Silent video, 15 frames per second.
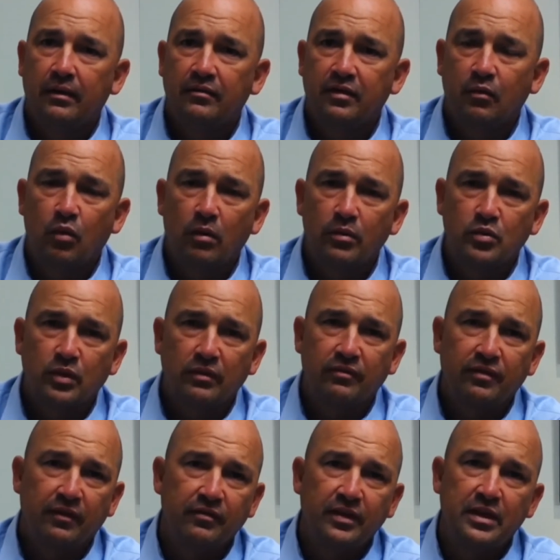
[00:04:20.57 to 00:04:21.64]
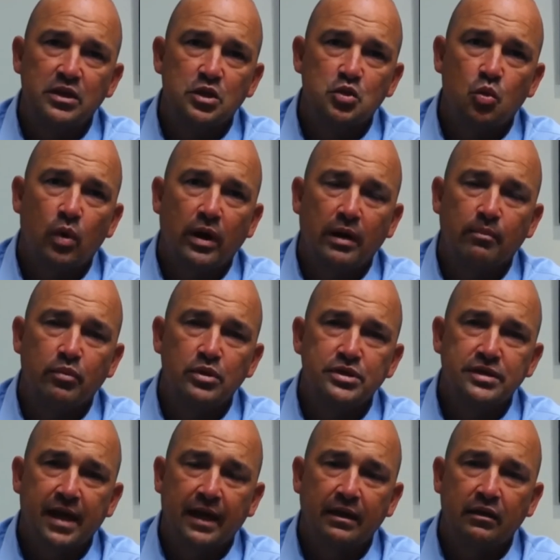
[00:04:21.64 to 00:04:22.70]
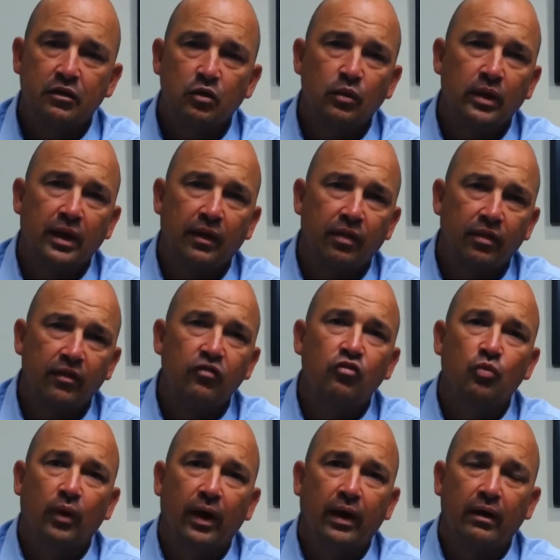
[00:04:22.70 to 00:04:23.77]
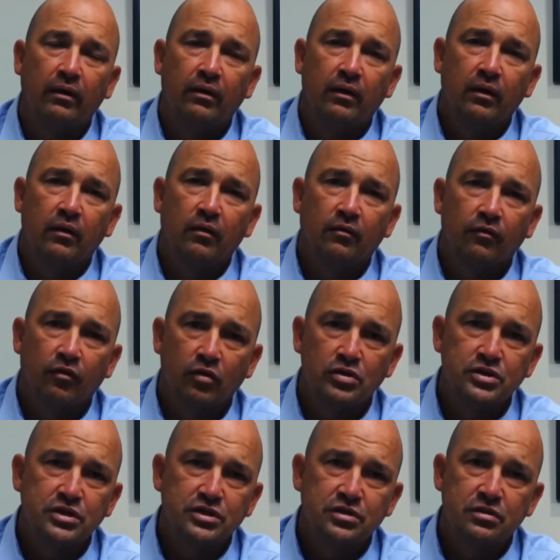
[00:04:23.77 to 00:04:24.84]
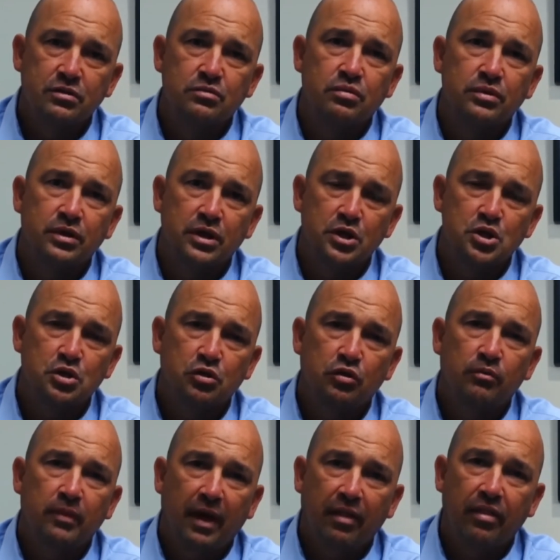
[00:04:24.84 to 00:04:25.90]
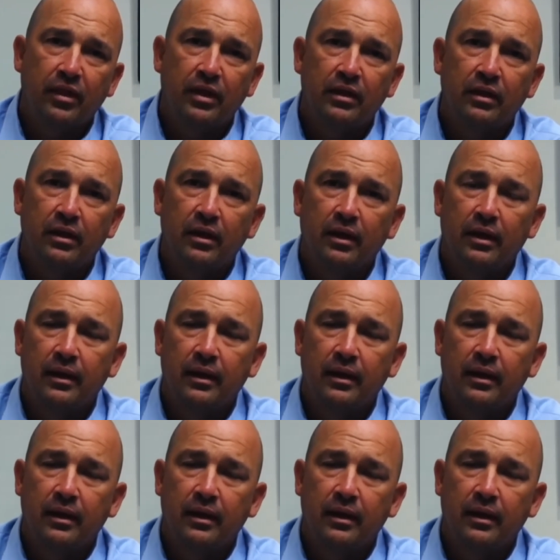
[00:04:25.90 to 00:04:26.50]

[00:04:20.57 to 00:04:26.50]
somewhere between 15 to 20% doing it this way versus the traditional method,